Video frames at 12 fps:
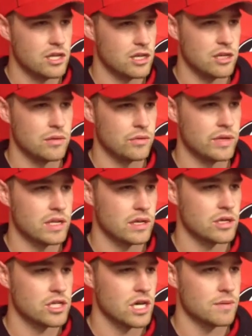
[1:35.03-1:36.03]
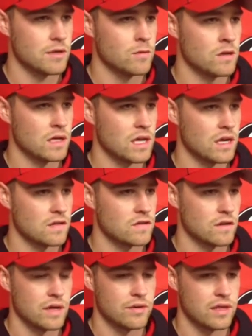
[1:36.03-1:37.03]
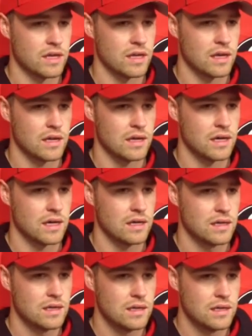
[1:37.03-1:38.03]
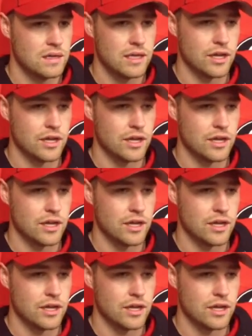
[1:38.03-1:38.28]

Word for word: keep, we did a good job communicating. So everything that uh,